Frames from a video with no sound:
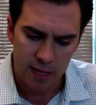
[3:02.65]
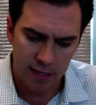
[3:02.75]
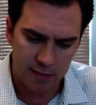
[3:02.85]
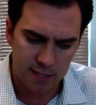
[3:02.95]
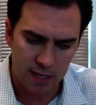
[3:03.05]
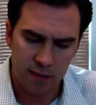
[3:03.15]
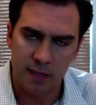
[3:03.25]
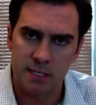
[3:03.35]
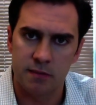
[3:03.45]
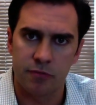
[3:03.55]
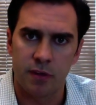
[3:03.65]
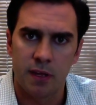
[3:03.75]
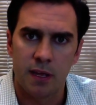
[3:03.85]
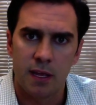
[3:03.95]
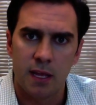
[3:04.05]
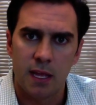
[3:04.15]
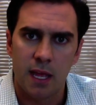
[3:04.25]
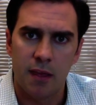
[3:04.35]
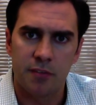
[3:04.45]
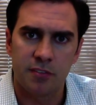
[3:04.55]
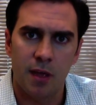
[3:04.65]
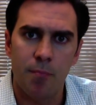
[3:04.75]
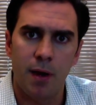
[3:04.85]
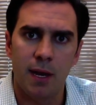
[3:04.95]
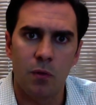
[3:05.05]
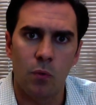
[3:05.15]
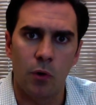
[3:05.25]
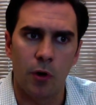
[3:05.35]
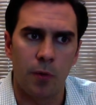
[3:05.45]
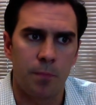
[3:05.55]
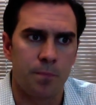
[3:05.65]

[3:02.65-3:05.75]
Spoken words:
And I'll tell you this, if somebody were